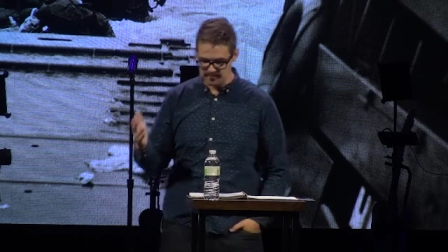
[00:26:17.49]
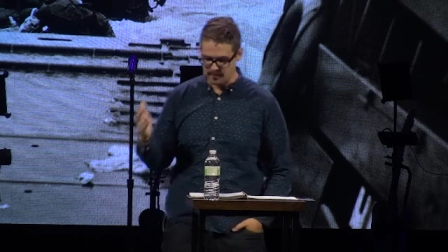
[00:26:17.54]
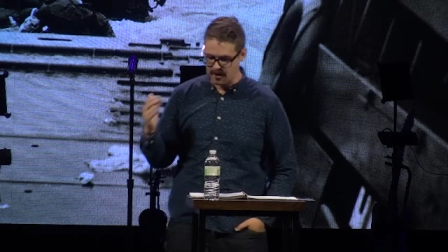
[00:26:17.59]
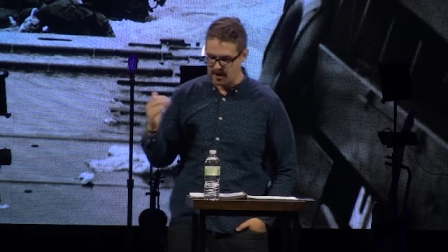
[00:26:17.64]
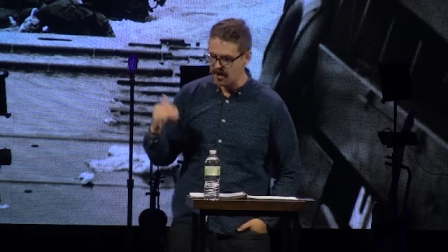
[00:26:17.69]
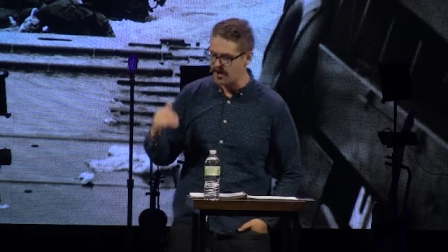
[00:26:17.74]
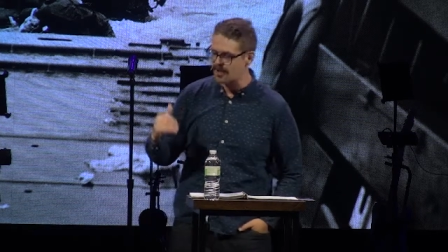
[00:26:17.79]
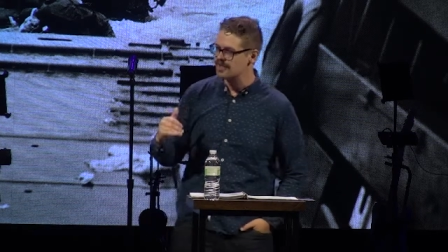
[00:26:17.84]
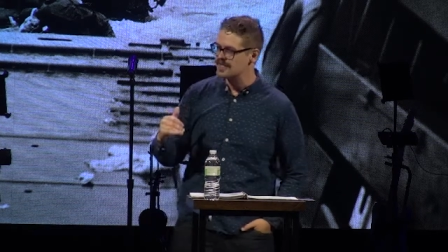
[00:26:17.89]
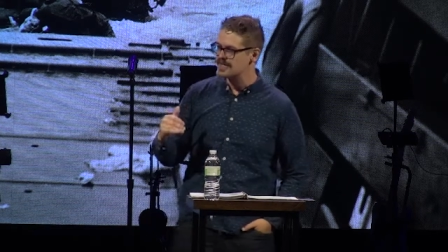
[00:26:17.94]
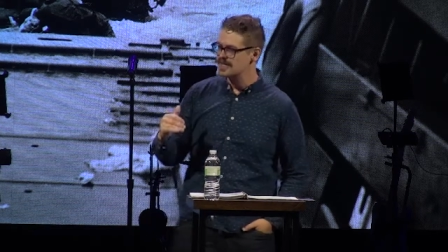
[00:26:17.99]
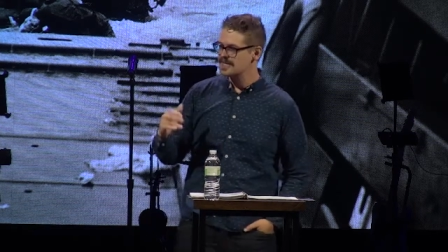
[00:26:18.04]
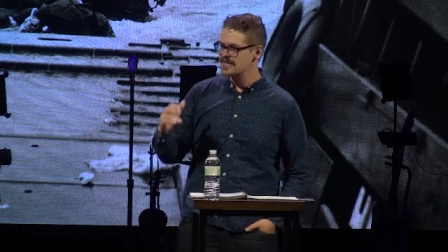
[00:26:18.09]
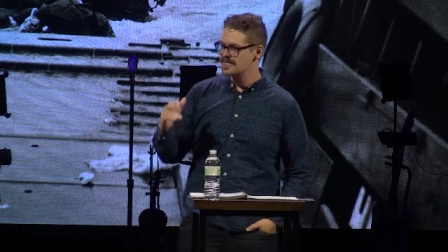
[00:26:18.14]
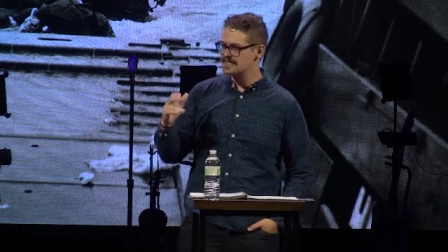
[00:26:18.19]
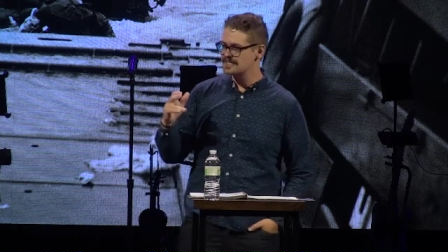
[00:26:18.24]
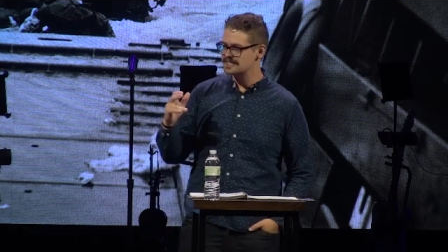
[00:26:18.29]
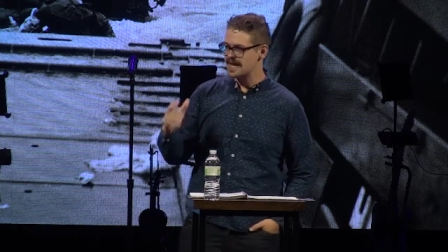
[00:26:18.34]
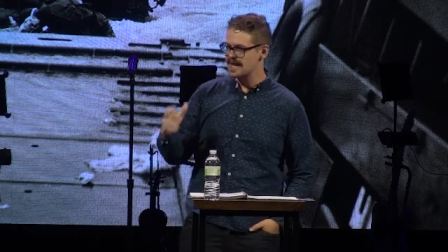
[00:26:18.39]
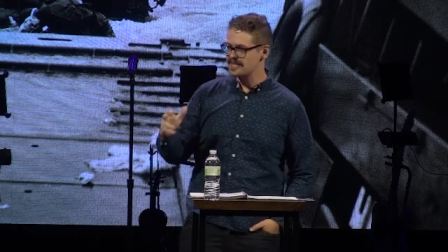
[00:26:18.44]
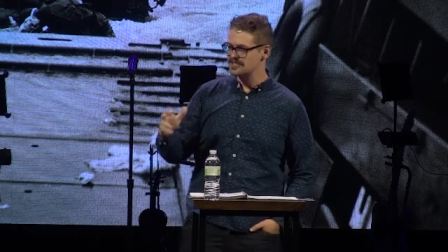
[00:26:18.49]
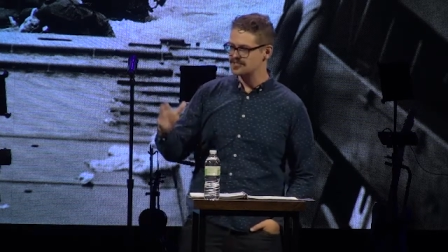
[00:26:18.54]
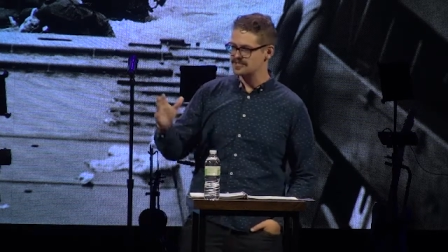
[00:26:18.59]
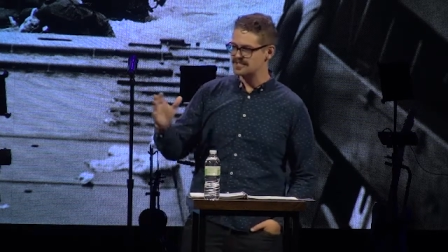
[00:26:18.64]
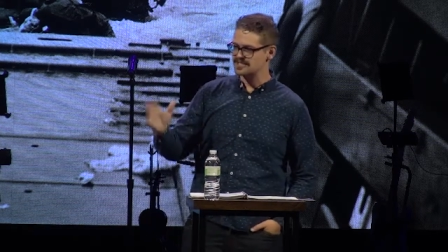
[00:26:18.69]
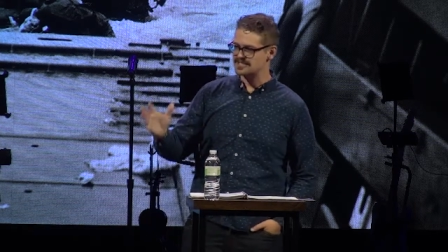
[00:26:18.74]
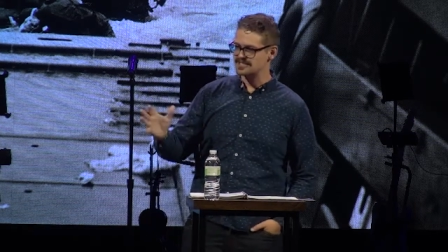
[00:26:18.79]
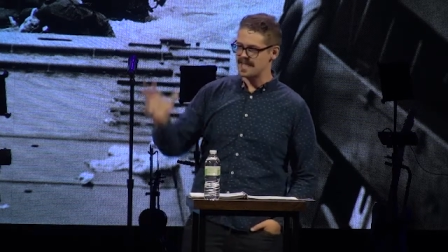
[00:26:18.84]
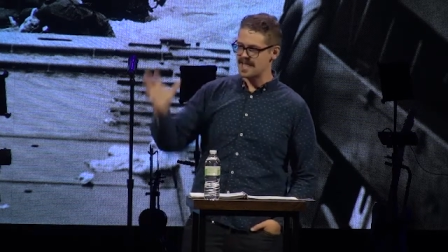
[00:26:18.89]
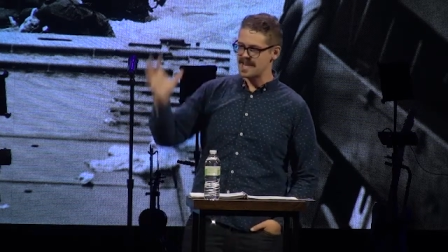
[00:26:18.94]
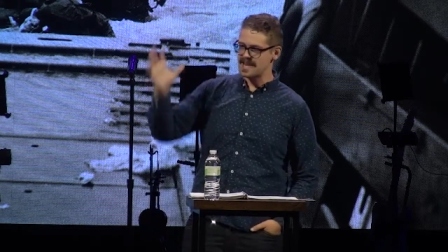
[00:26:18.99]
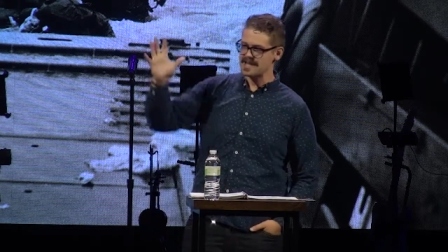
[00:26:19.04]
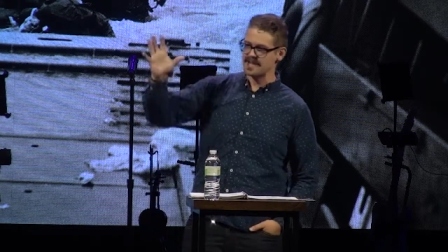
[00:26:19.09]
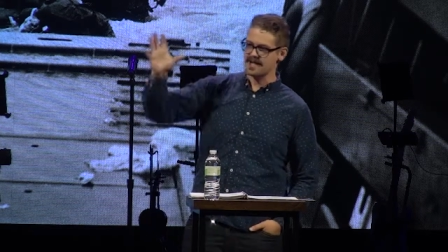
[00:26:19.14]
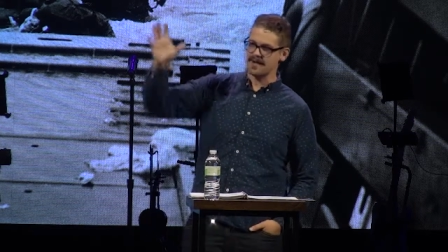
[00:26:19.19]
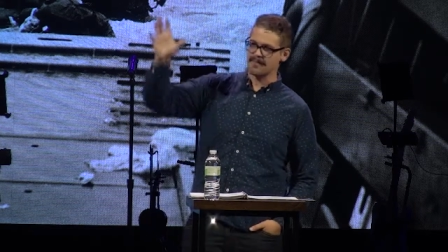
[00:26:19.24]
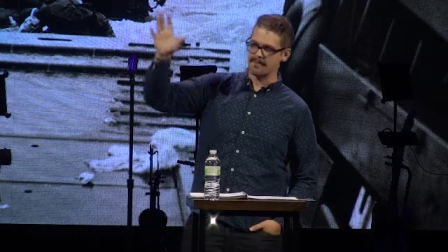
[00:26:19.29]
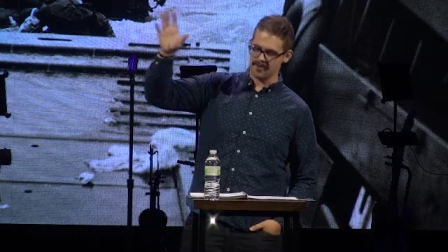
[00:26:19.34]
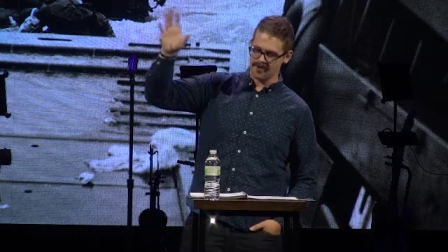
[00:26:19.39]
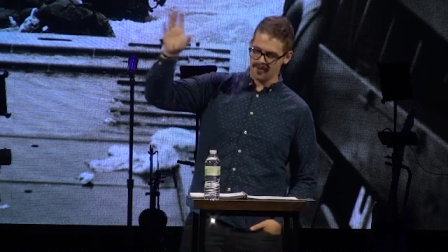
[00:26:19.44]
Paul is actually setting
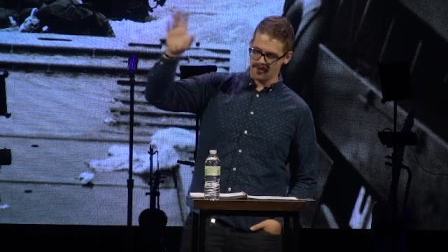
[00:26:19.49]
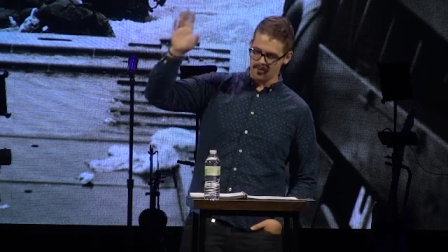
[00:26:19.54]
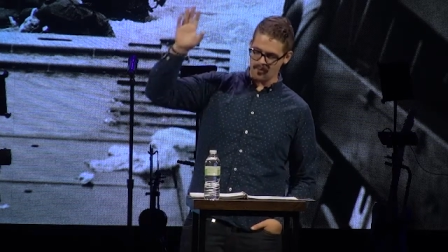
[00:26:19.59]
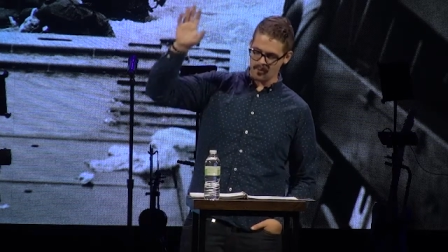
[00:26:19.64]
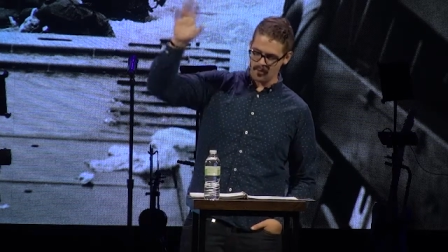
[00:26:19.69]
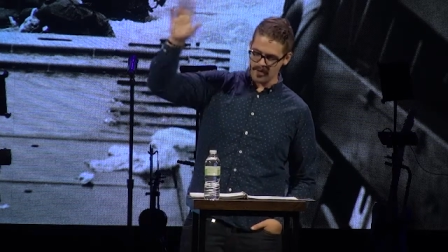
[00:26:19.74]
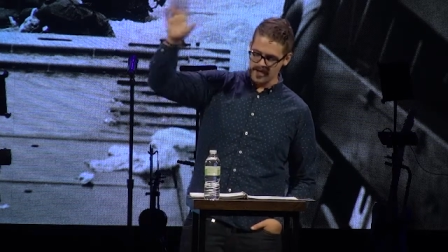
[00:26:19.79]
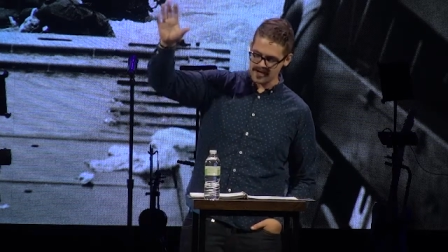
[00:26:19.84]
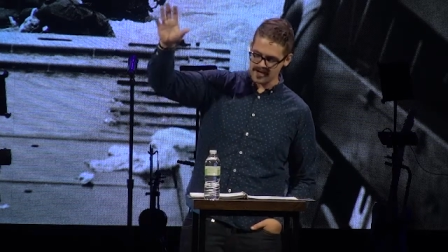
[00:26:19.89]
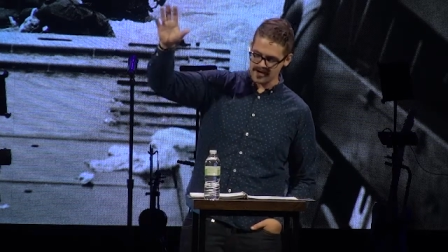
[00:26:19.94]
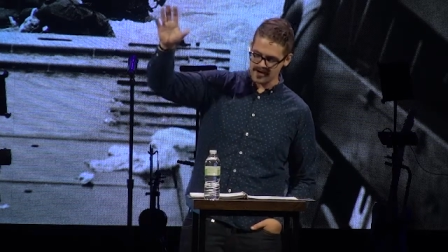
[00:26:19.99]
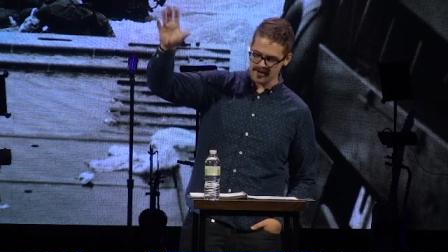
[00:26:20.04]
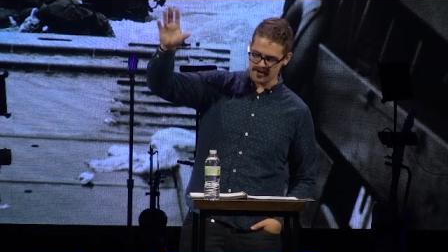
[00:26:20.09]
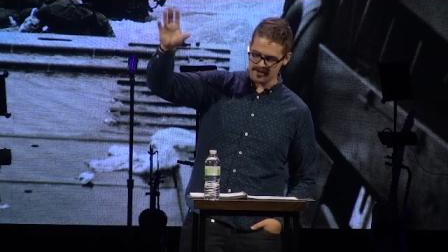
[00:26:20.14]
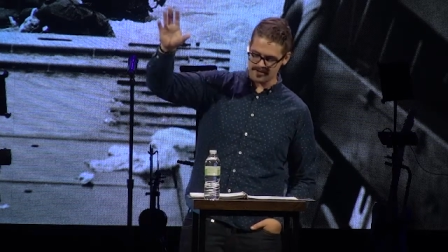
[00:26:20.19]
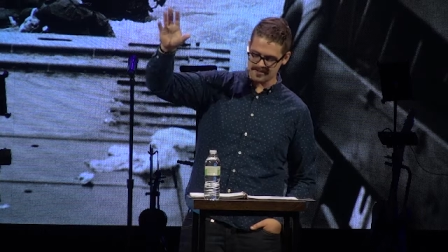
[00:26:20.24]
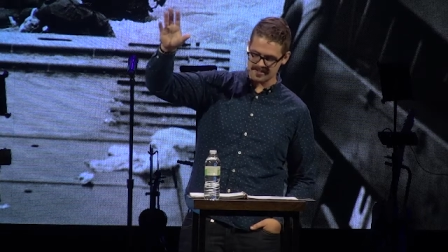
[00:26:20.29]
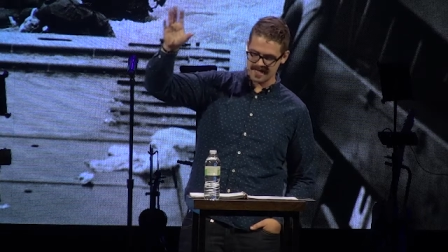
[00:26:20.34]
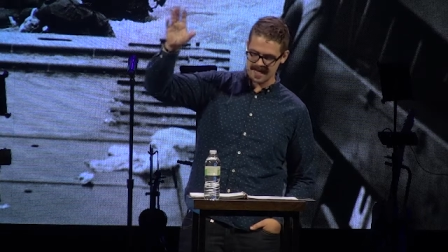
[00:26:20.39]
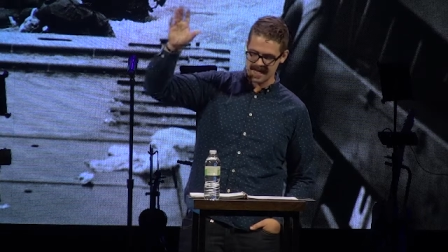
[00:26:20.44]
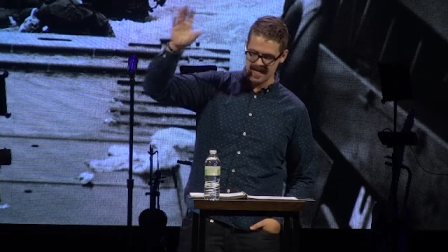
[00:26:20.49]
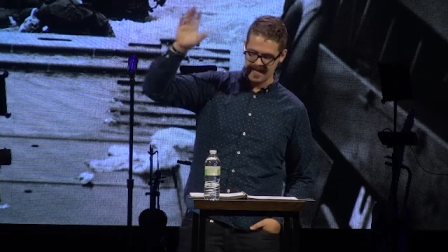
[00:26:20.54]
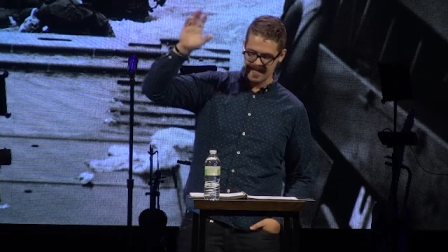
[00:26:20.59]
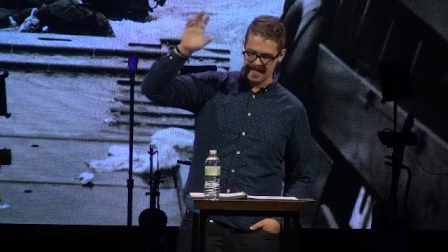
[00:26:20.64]
up widows